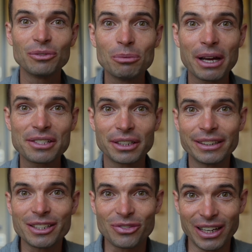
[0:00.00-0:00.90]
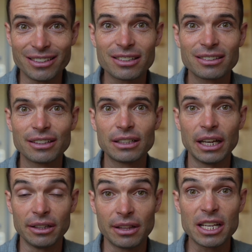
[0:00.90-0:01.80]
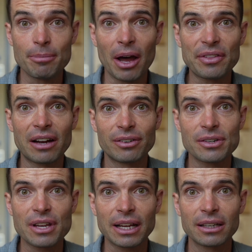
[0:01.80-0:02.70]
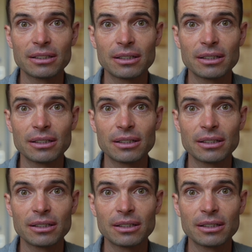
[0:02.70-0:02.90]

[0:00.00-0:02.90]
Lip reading: my serious face and think about that for a second.